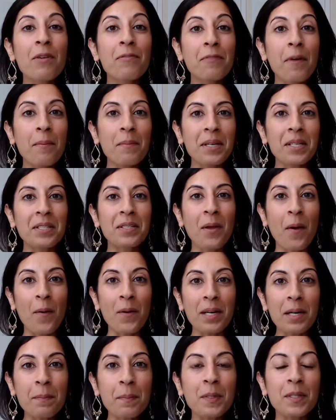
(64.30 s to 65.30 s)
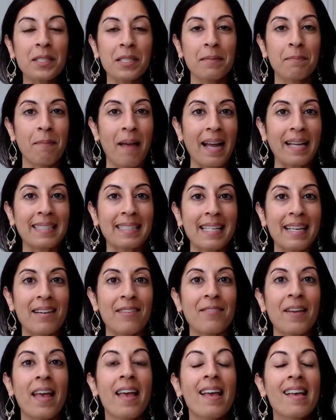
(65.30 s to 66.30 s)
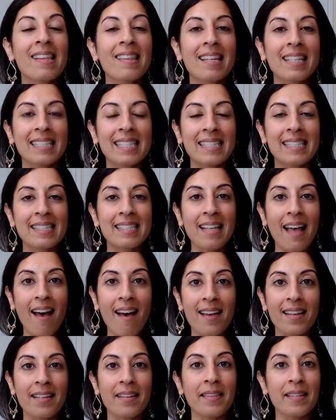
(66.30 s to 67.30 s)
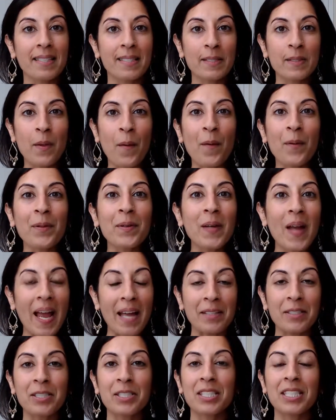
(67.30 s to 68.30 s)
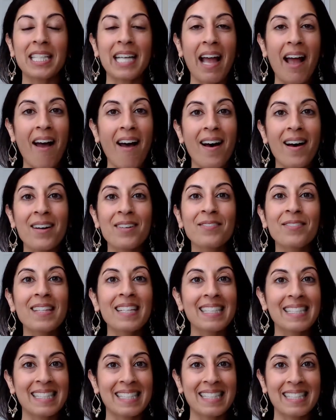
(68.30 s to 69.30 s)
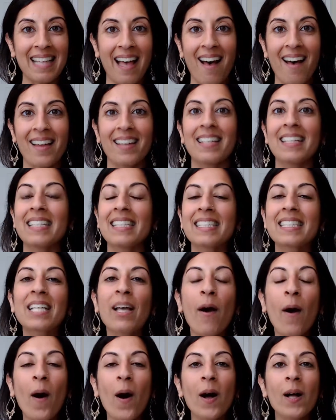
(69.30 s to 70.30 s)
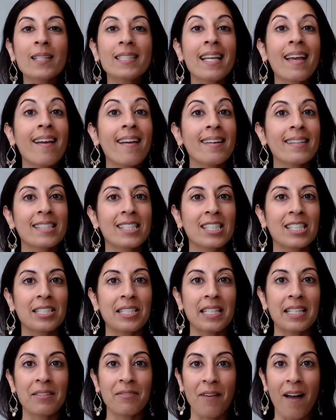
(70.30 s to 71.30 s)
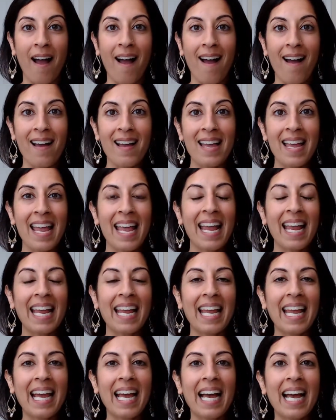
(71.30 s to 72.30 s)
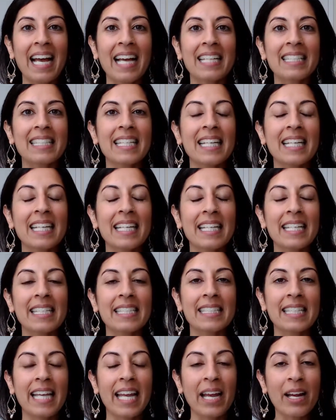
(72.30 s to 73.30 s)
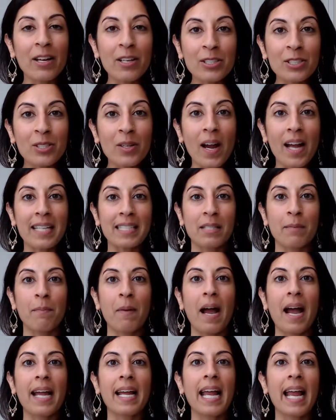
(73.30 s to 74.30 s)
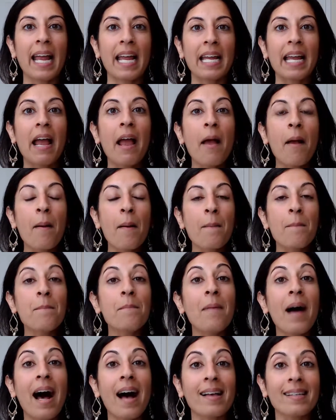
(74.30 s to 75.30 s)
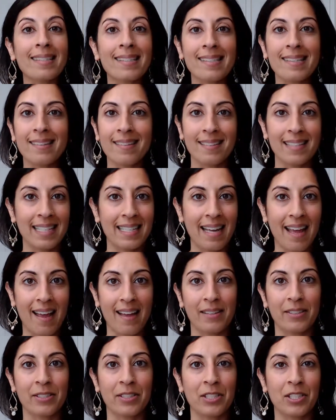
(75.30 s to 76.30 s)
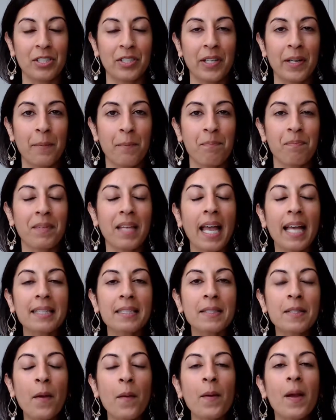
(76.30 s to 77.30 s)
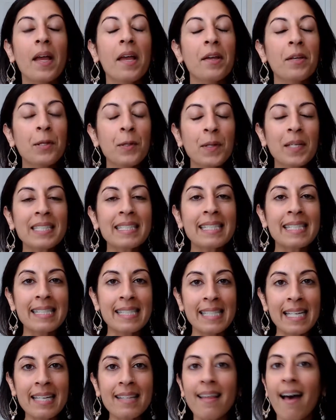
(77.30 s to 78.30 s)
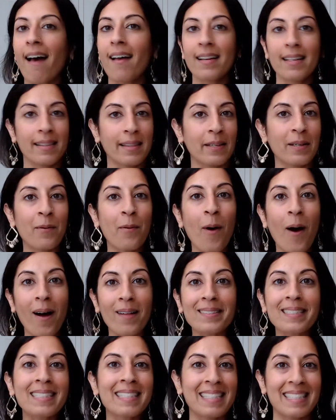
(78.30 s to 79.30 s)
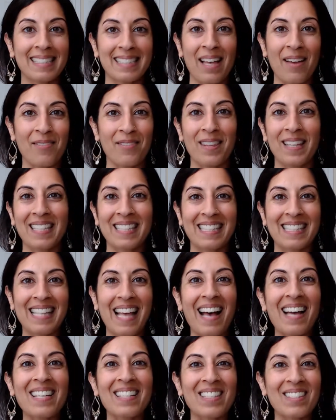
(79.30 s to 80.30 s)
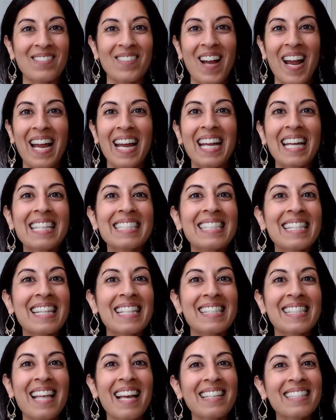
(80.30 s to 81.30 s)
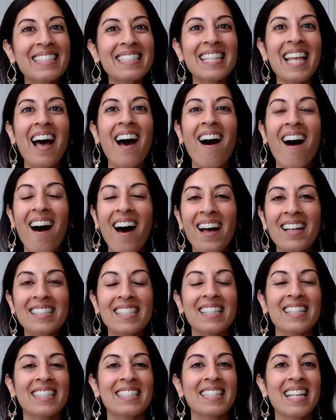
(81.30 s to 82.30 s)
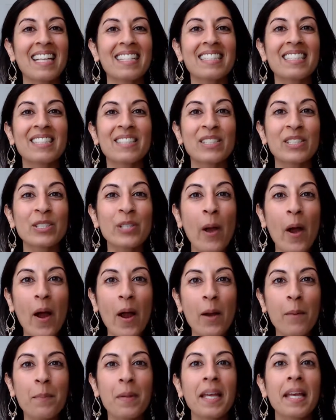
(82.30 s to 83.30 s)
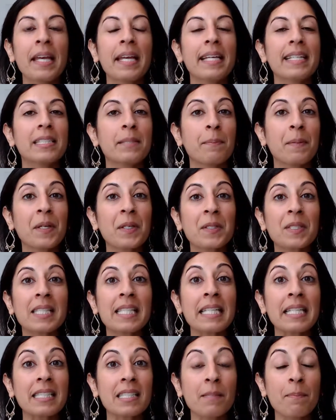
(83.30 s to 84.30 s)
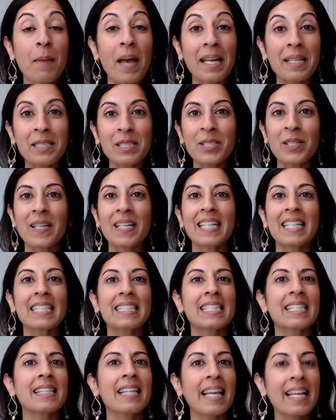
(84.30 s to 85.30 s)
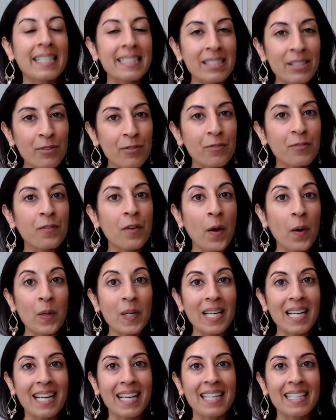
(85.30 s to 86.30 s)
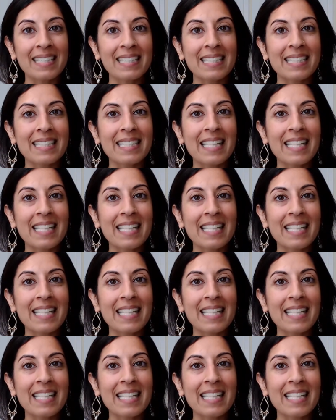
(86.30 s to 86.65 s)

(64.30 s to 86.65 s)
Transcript: from a yoga perspective, the sun, the solar energy of the sun, is called Shiva. And it is characterized by a masculine energy. And so you can see that in the qualities of the sun, right? The sun is hot, the sun is sharp, it's piercing, it's penetrating, it's laser focused.